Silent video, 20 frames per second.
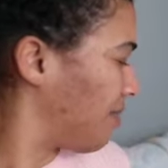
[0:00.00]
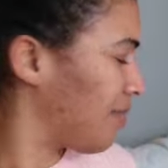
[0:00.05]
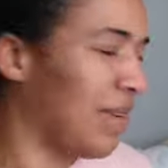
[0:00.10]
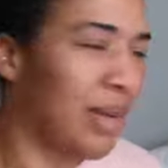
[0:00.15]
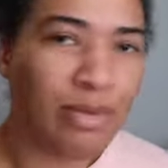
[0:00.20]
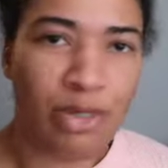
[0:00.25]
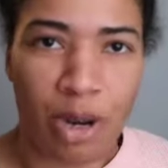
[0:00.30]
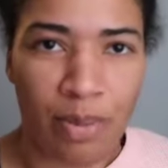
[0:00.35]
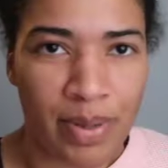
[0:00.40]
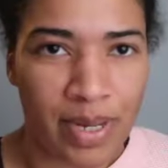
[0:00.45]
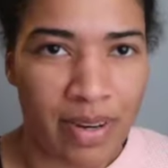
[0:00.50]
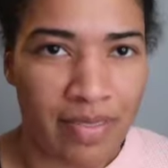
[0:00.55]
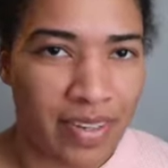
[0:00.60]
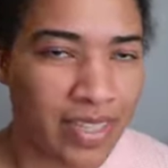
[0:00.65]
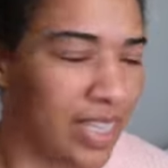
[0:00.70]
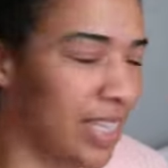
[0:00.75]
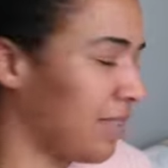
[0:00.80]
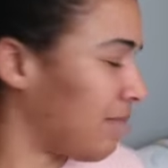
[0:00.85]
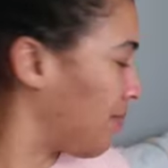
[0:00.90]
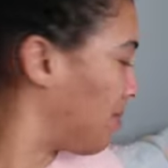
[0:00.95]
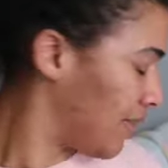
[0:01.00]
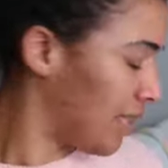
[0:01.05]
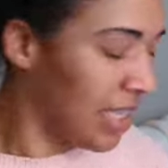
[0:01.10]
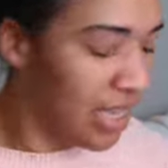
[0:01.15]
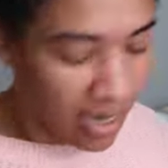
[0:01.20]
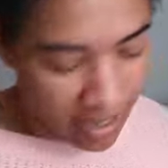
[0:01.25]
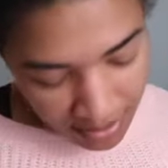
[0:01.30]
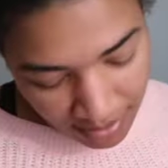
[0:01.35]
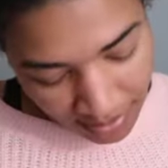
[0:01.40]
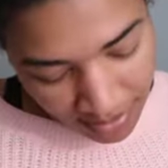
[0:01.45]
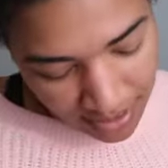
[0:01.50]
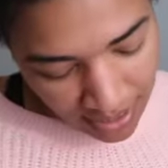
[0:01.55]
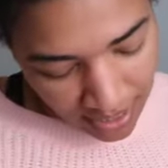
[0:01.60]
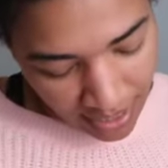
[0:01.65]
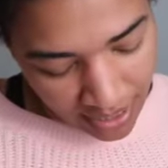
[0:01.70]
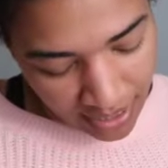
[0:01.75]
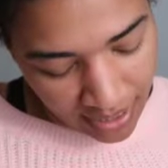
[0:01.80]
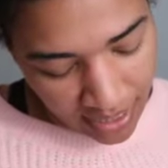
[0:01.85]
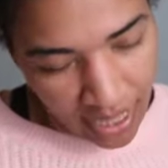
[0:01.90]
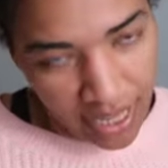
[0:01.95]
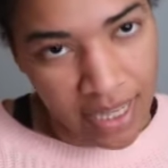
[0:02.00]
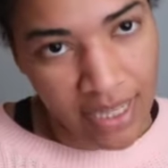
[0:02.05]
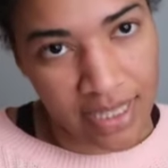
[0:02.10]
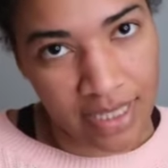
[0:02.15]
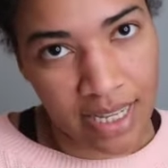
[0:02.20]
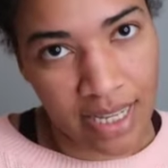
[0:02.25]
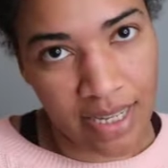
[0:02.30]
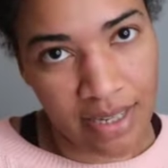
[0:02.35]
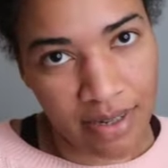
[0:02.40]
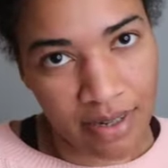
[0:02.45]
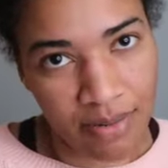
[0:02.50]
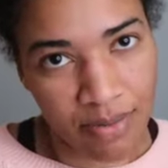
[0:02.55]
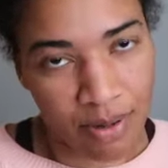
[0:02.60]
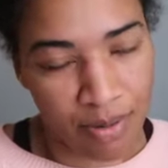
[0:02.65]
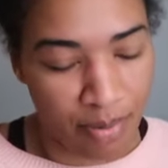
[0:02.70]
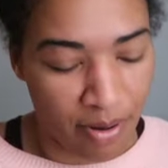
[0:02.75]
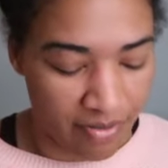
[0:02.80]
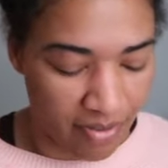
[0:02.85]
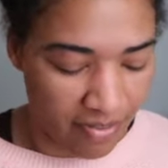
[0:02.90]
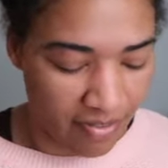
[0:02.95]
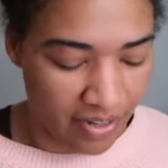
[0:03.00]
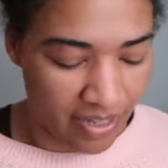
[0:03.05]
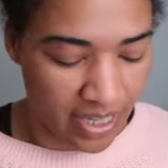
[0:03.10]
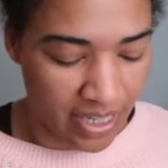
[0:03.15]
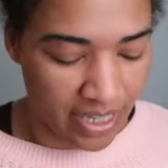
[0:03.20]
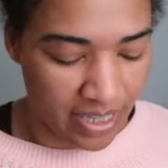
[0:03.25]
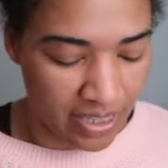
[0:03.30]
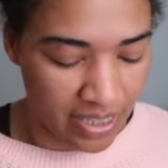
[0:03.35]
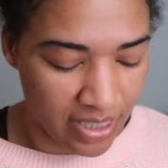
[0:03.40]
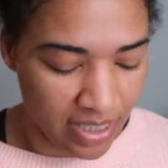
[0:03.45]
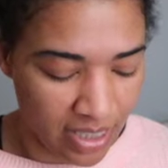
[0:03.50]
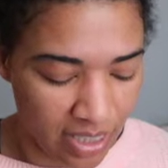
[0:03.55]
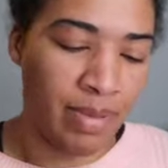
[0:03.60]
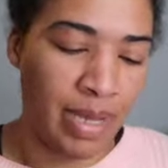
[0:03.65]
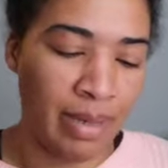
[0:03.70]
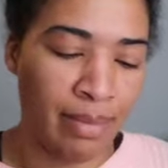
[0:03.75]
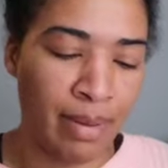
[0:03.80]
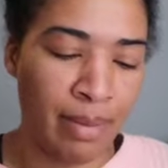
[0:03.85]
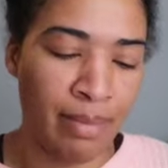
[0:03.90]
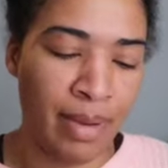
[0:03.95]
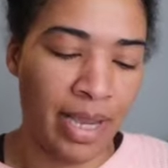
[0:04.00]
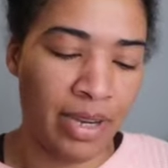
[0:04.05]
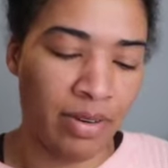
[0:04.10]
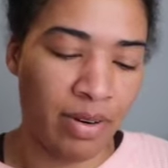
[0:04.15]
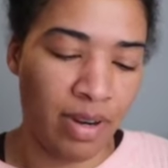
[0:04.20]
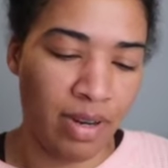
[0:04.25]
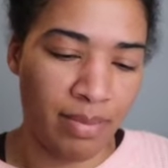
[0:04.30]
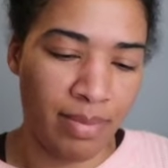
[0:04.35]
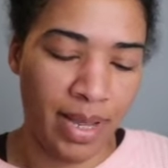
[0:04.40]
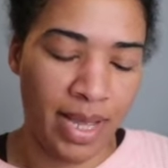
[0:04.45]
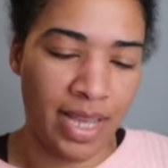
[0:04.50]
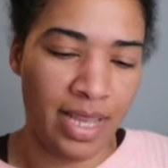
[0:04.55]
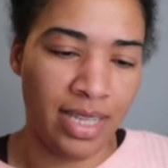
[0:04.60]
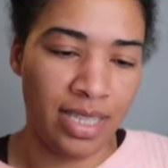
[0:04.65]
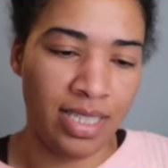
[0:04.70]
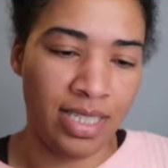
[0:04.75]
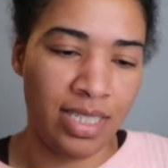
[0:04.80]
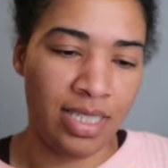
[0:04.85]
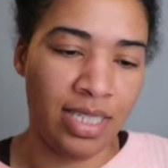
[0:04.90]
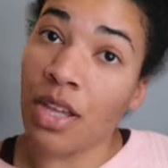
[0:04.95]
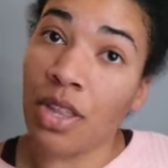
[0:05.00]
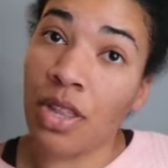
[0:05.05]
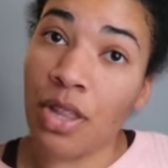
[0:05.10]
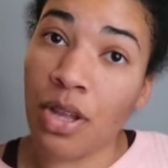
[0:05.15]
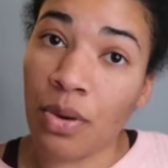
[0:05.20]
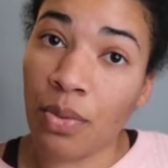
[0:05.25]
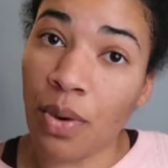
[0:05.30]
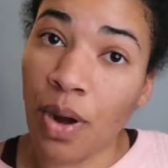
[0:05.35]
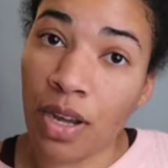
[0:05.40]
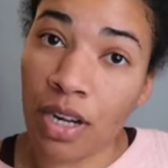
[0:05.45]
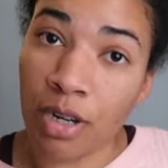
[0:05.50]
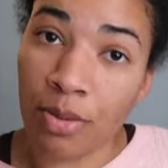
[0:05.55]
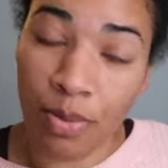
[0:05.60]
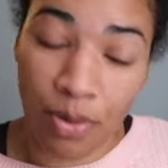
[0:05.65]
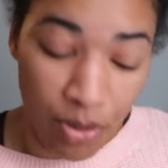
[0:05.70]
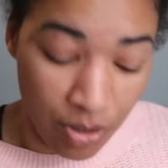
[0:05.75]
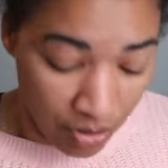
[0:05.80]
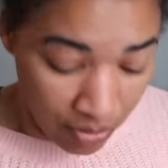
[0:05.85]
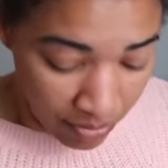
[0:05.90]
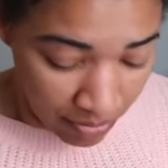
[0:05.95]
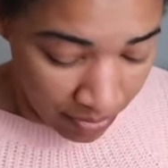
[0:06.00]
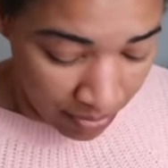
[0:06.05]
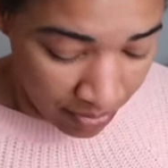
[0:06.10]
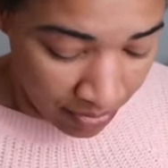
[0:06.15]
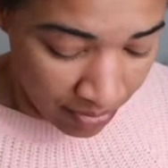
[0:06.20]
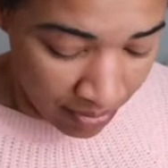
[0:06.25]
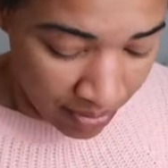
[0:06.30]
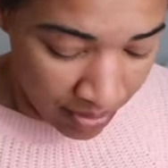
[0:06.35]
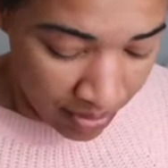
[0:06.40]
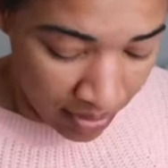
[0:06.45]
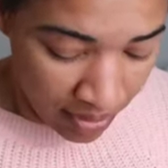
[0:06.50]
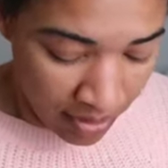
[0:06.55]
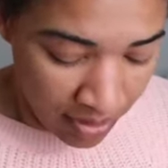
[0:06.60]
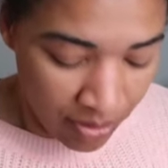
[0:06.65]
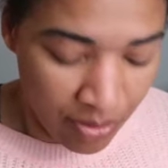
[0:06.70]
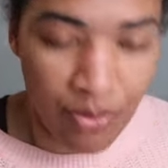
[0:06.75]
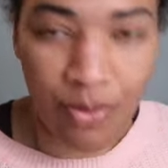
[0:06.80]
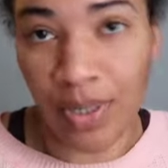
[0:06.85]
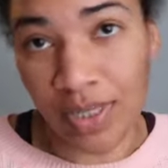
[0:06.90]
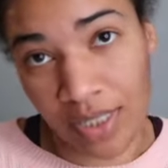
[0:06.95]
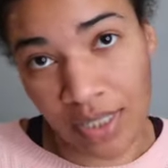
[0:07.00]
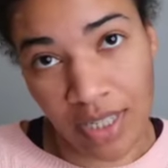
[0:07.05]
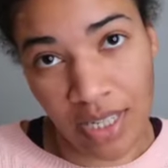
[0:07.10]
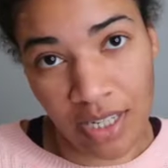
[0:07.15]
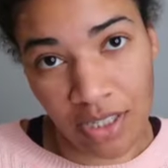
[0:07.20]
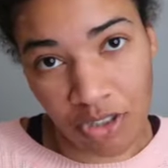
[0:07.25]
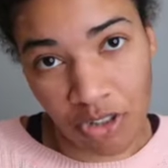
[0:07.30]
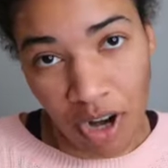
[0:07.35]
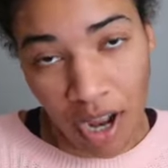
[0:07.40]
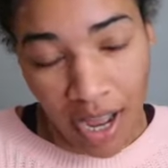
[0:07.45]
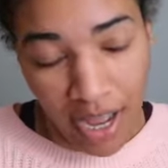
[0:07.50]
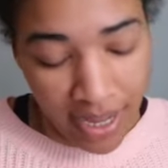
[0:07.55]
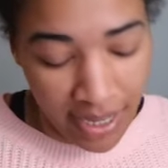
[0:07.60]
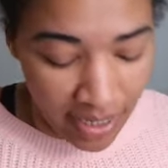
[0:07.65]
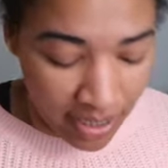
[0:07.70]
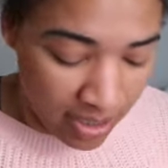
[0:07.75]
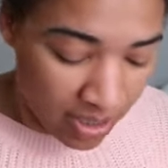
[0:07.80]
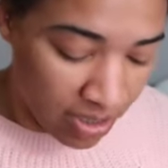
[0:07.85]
I'm dropping everything. The other thing that is like one of my favorite things, Pigment Micron pens. They're waterproof once they're dry.